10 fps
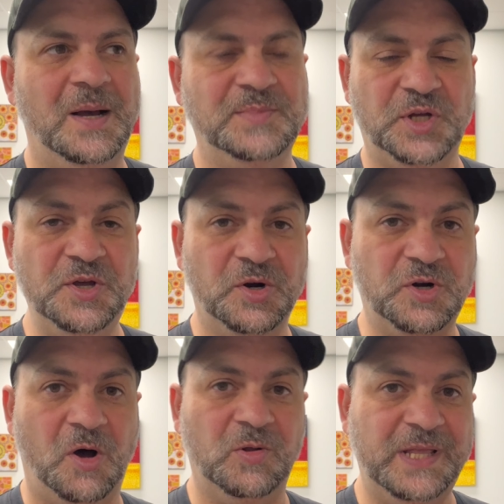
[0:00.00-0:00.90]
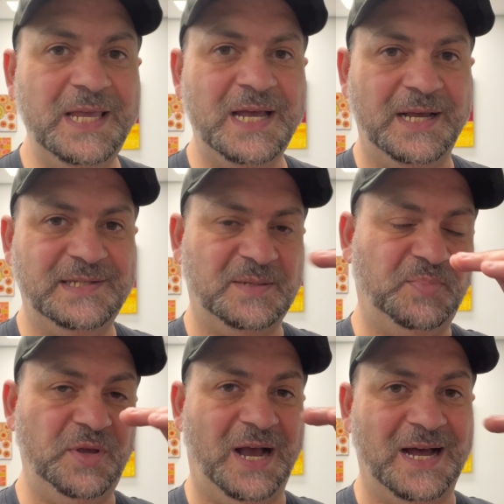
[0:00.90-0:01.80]
So your goal here is to
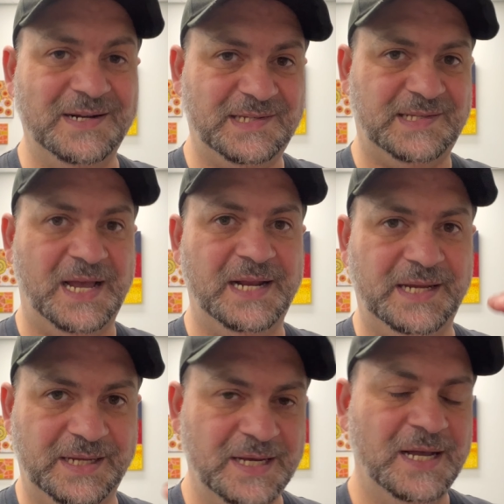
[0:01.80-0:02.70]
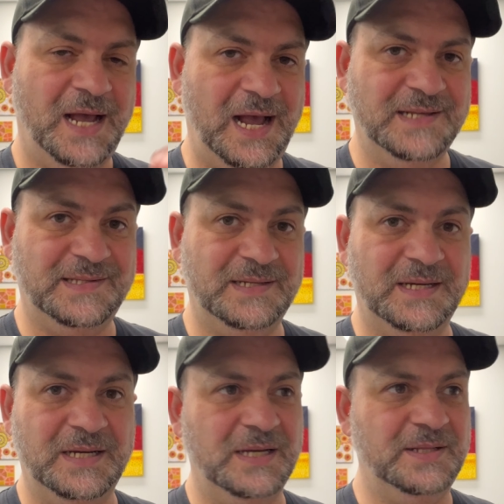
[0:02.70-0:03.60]
put your understanding as
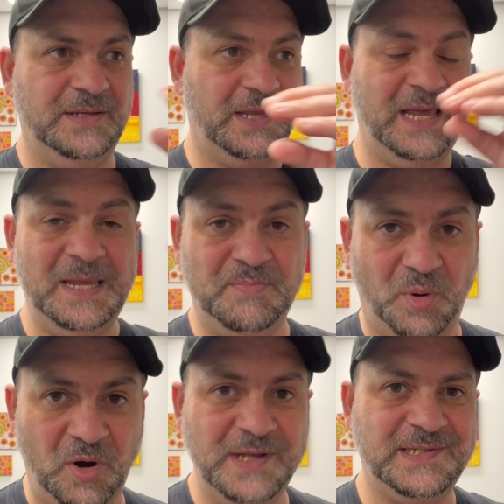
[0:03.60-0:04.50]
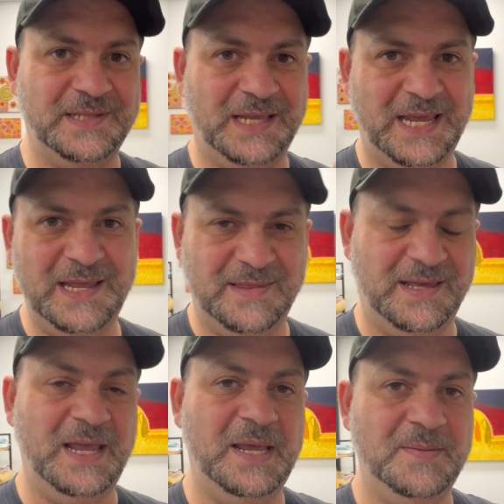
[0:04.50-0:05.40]
the key points and the key
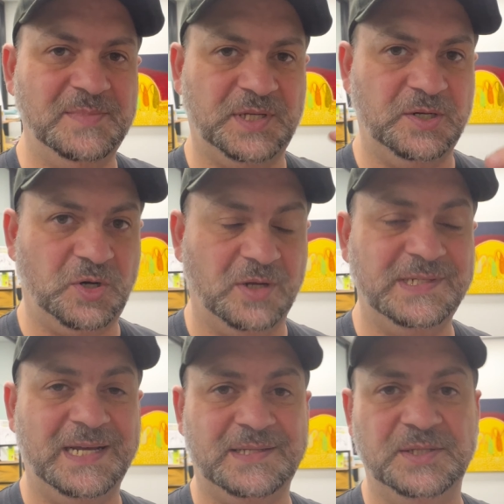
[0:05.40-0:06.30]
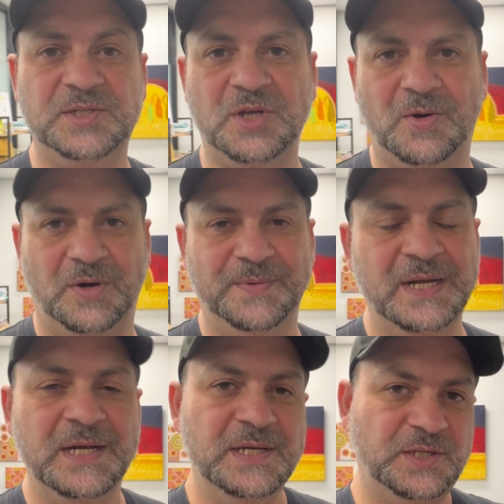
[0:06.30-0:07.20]
themes and context and so on.
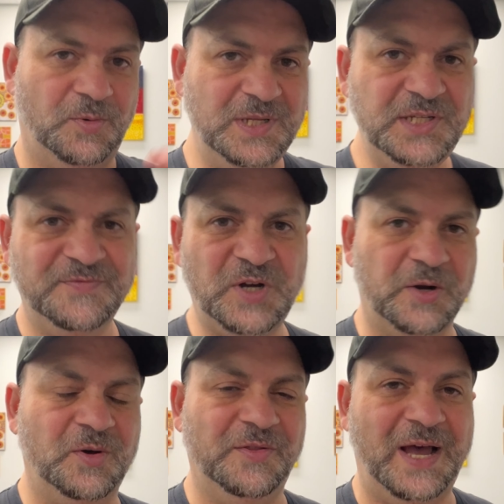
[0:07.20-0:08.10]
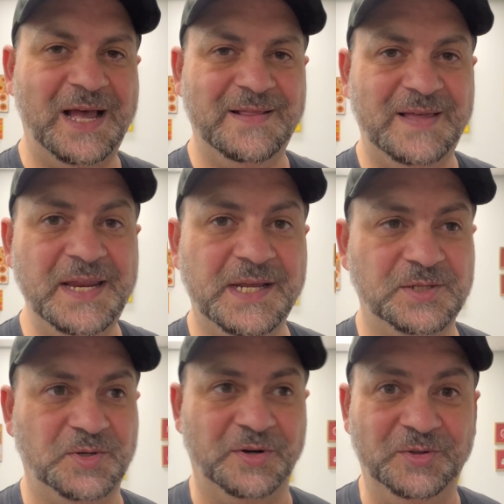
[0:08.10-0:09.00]
So once you've got all that, then you
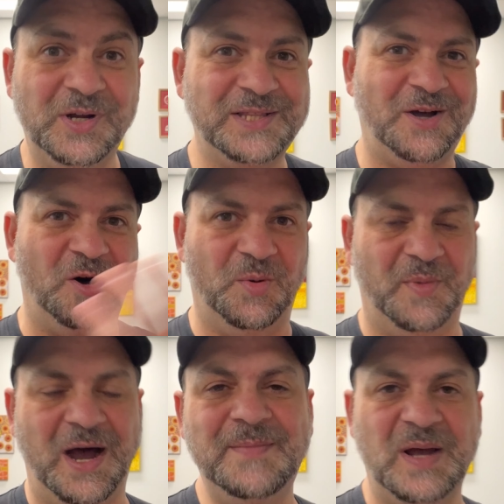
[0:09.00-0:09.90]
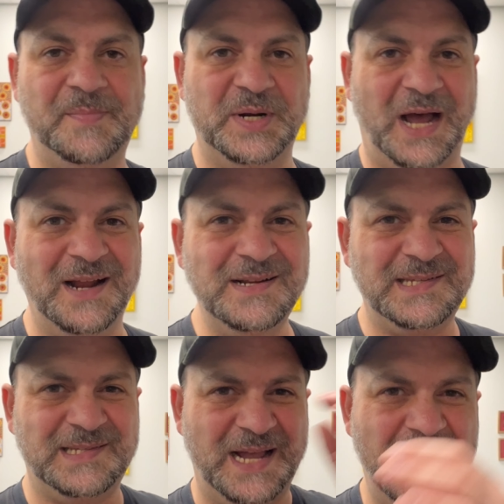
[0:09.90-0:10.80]
can sort of look at the whole mind map and
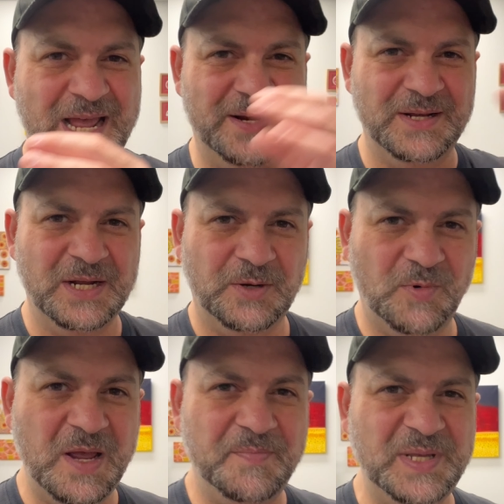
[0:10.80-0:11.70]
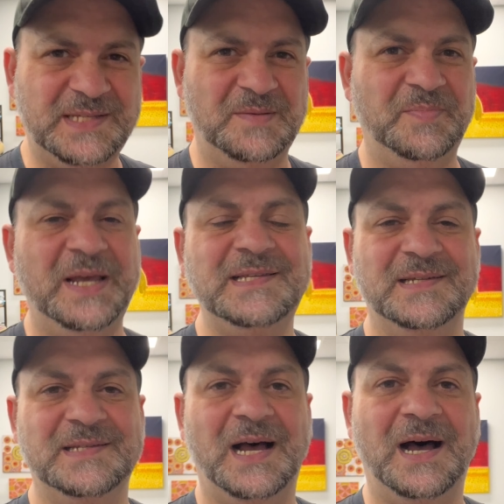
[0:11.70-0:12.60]
understand where bits and
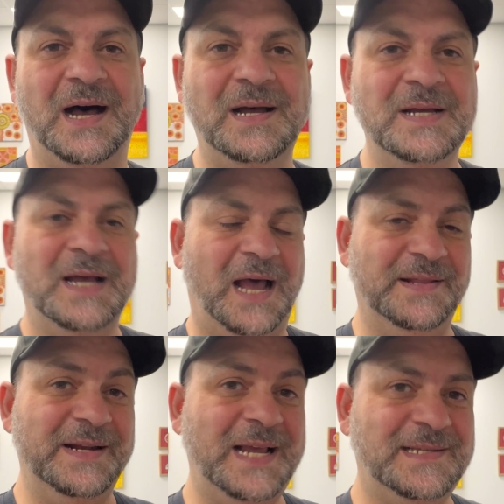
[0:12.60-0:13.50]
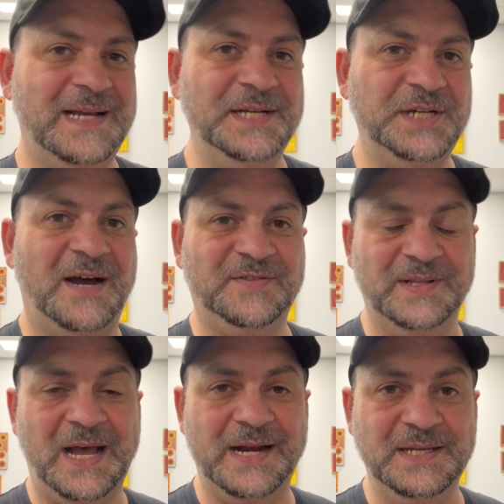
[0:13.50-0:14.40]
pieces are. And the next stage
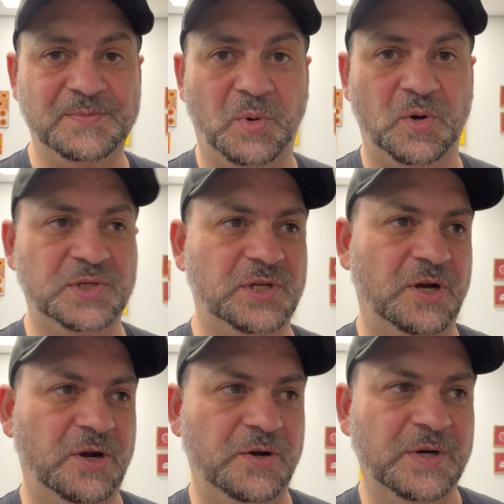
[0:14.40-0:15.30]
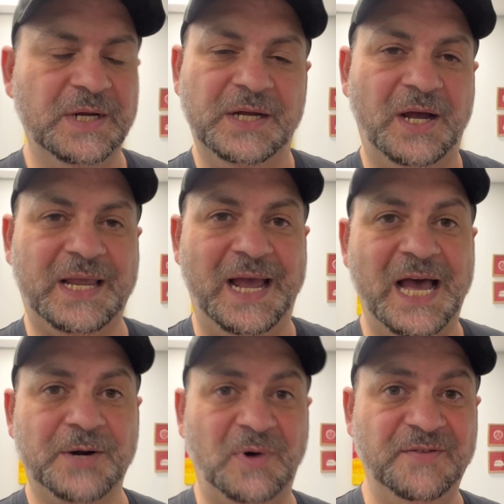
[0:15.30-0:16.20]
after that is more so, okay,
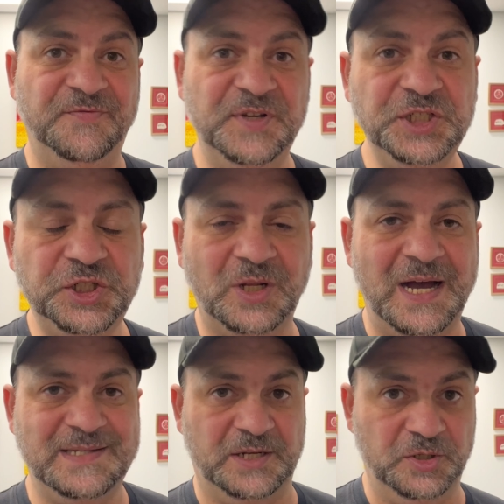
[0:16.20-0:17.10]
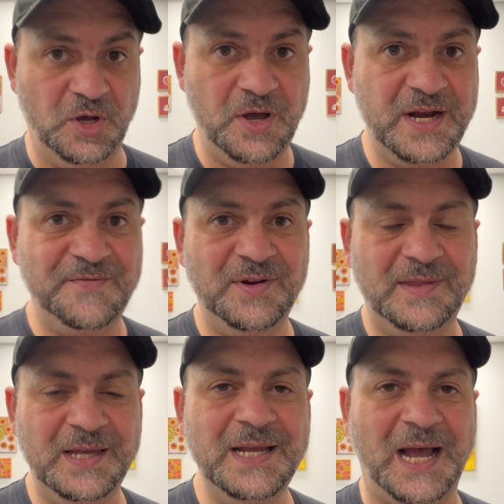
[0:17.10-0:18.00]
how do I visualize and learn
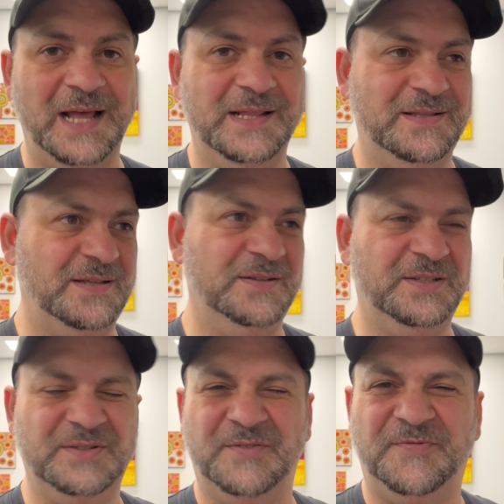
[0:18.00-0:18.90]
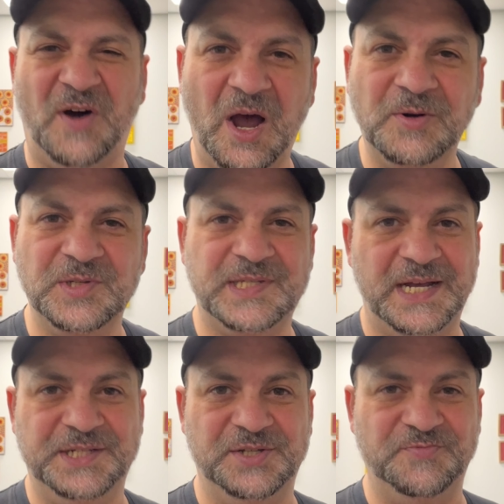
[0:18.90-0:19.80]
everything? And the final
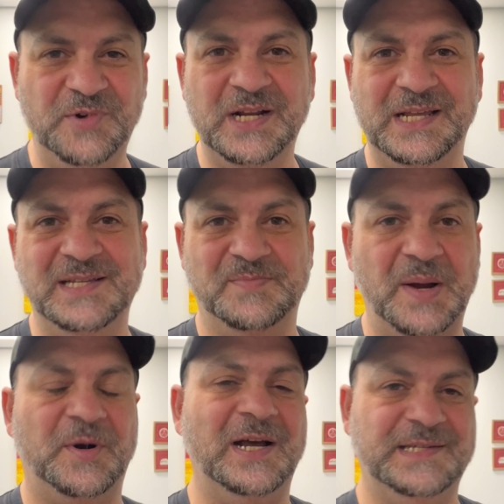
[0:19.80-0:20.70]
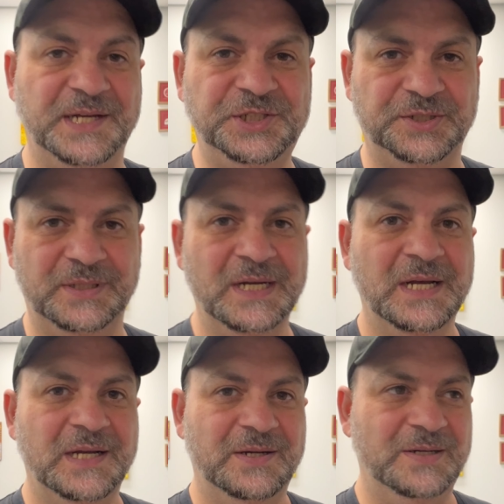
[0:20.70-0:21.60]
stage is memorization.
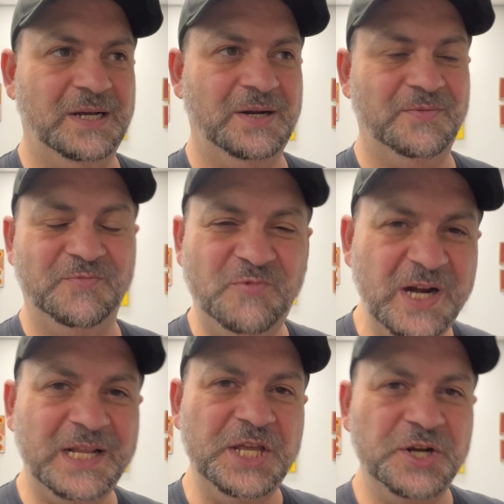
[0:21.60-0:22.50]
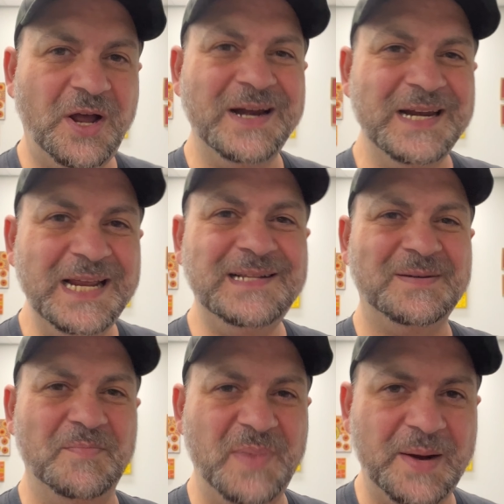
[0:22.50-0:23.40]
Really, you don't need
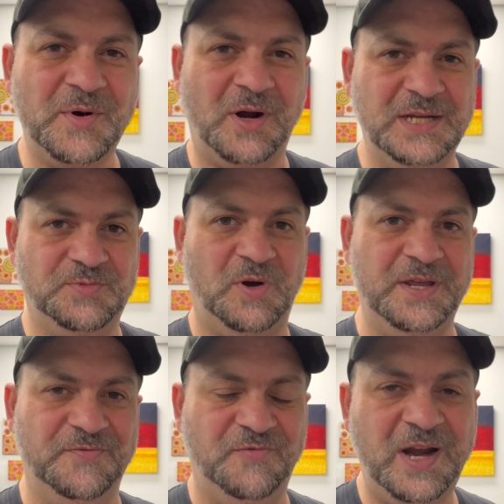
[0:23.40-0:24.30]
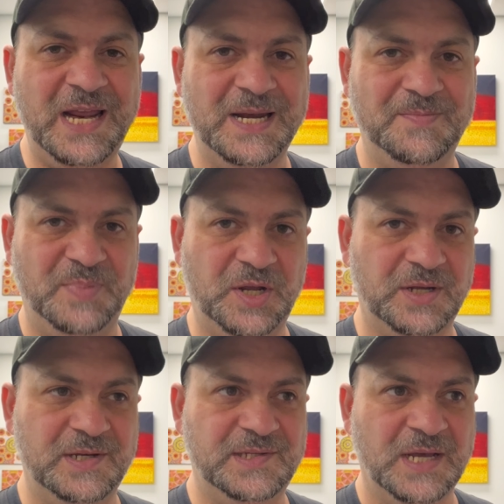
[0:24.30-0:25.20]
to memorize what you read,
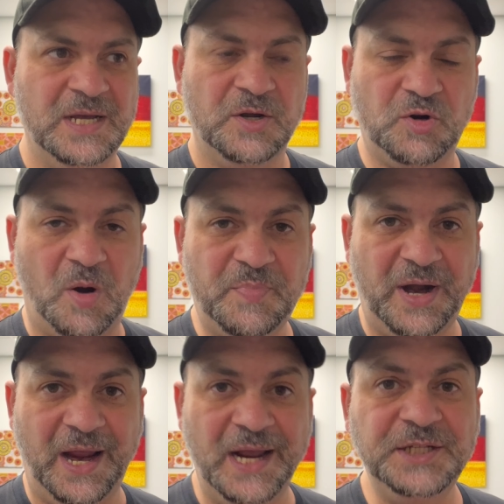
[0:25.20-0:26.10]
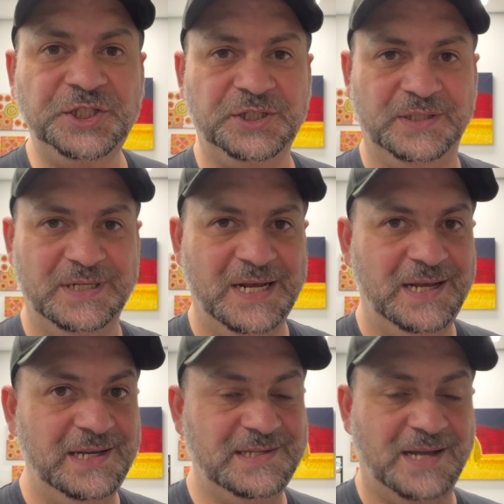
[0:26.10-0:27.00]
because comprehension
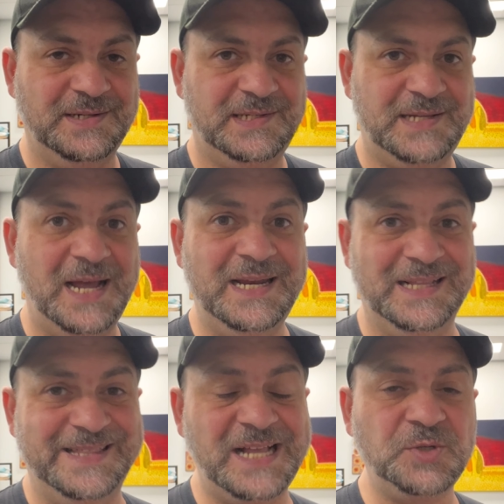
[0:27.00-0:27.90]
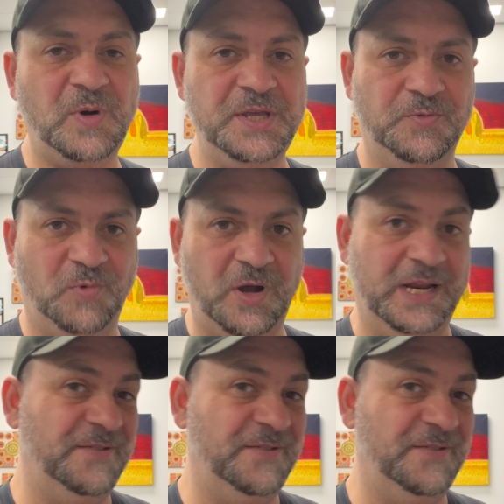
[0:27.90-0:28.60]
is understanding. That's what you want.